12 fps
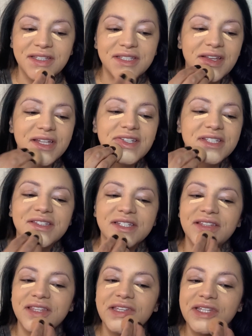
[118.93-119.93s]
I
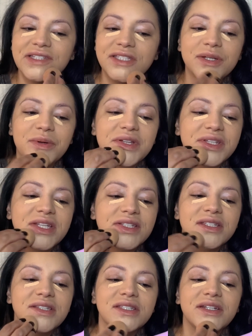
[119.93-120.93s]
think it's so
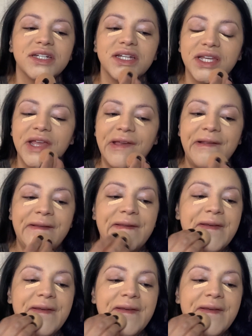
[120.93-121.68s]
unnecessary, and